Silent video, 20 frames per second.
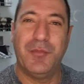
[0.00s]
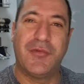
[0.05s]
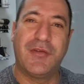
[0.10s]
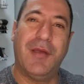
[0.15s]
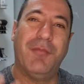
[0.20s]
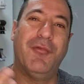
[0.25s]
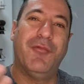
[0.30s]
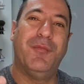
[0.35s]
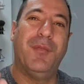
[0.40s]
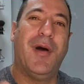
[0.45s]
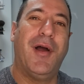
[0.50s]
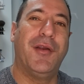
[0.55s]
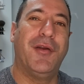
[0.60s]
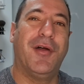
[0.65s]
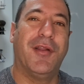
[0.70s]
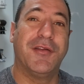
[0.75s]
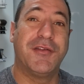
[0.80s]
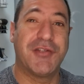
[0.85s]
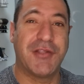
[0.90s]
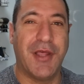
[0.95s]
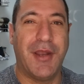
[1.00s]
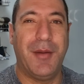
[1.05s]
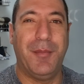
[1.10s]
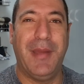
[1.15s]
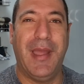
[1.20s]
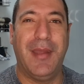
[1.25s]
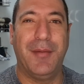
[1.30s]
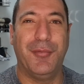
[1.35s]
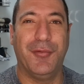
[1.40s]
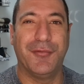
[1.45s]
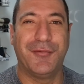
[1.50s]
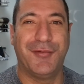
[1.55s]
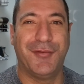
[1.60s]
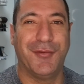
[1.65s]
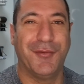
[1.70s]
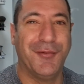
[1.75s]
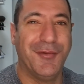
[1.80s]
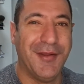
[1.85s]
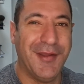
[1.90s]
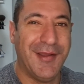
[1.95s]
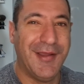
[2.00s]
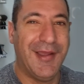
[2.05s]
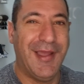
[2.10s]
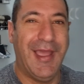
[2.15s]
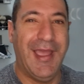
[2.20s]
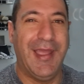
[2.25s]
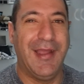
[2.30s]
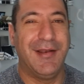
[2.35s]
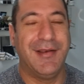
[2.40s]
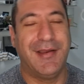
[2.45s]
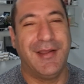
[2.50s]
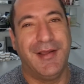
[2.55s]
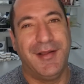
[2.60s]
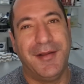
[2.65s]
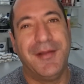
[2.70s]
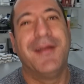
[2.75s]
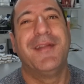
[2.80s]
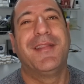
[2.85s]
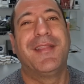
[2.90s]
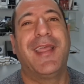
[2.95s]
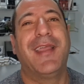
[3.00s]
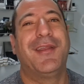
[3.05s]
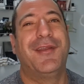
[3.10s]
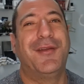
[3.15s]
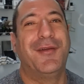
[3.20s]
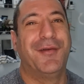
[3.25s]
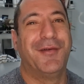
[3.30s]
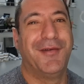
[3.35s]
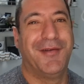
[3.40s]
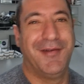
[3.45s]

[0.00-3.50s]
some of my knowledge that I'm able to. And uh, thank you.